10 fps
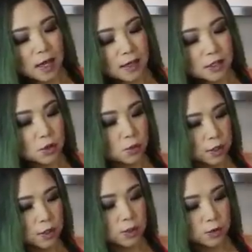I guess you
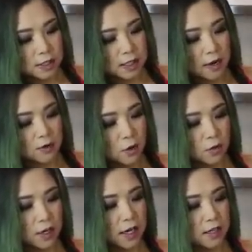really do need to have it
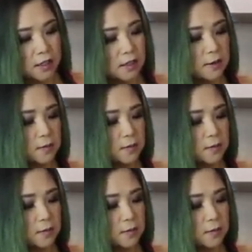overnight